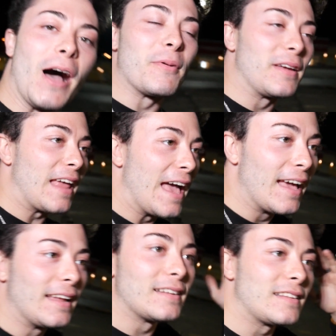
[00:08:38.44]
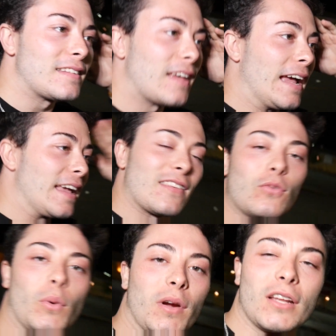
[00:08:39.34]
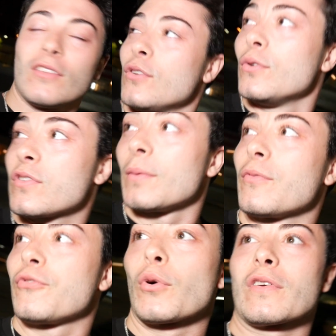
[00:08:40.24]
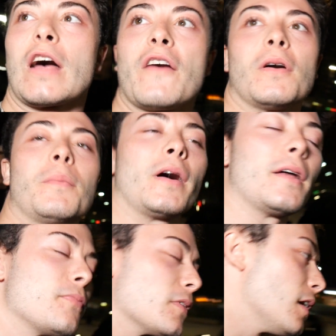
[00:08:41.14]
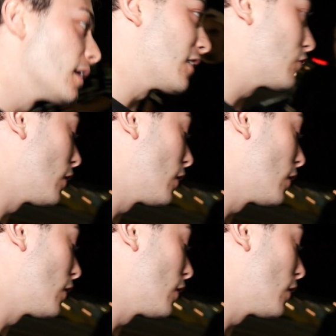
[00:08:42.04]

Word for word: Ahmed and I guess we were gonna do some floor is lava, but guess